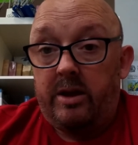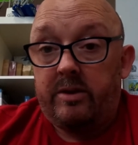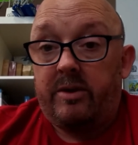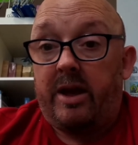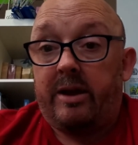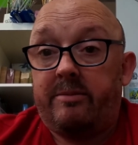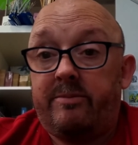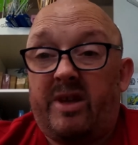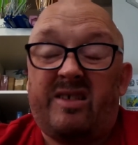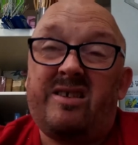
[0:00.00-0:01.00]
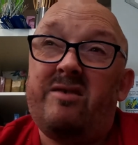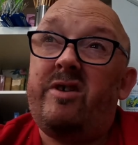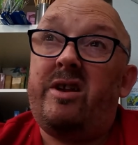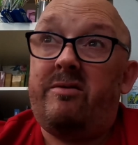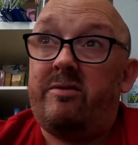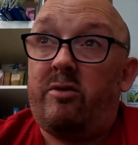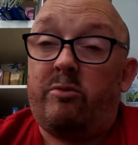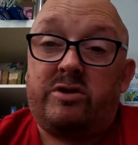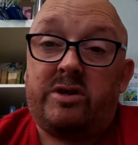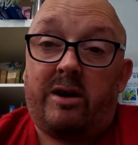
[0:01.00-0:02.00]
So okay, that's it really, not
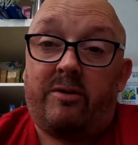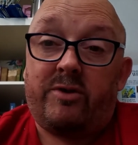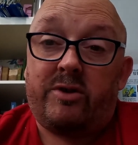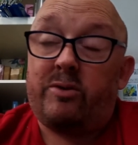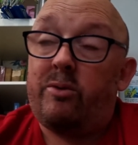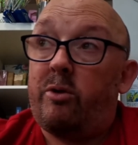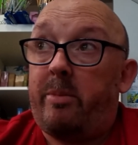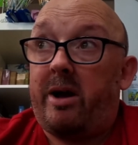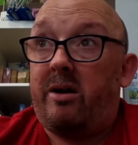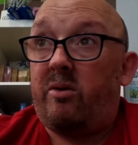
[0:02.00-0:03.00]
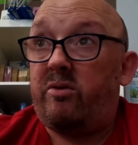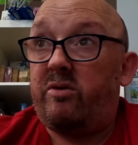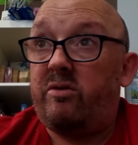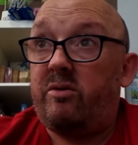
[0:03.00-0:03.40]
much to health thing to talk about.